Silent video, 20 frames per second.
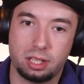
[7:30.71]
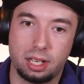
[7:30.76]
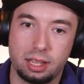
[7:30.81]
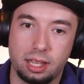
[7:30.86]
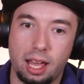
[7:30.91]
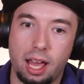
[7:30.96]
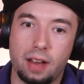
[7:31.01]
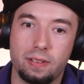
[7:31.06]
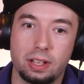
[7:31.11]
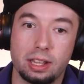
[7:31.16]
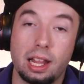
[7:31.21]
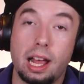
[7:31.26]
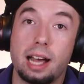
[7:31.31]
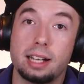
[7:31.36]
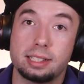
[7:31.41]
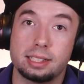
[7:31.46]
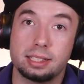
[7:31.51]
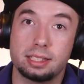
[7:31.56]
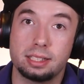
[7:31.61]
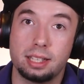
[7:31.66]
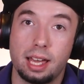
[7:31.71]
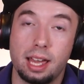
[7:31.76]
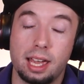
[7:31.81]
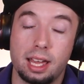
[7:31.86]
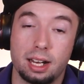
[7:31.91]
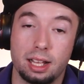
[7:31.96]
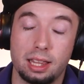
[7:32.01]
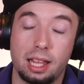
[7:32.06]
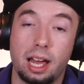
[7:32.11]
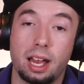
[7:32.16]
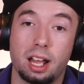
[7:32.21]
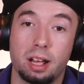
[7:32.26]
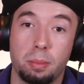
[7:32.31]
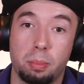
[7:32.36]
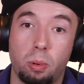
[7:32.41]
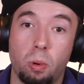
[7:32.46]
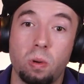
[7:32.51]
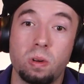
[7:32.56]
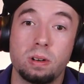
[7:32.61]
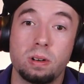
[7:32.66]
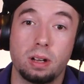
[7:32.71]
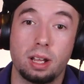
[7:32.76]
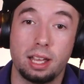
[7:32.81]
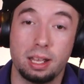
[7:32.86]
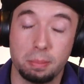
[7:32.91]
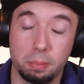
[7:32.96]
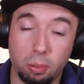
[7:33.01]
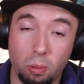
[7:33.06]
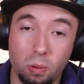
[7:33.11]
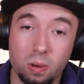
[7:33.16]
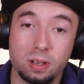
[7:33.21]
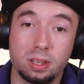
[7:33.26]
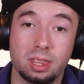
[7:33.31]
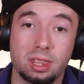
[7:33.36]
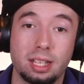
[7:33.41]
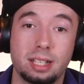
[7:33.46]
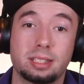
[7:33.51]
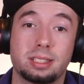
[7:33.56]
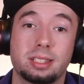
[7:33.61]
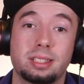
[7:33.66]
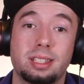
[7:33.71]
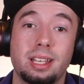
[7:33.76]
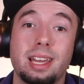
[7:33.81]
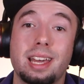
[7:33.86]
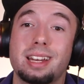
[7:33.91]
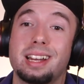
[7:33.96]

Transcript: and they have a lot to say and a lot of important things to say.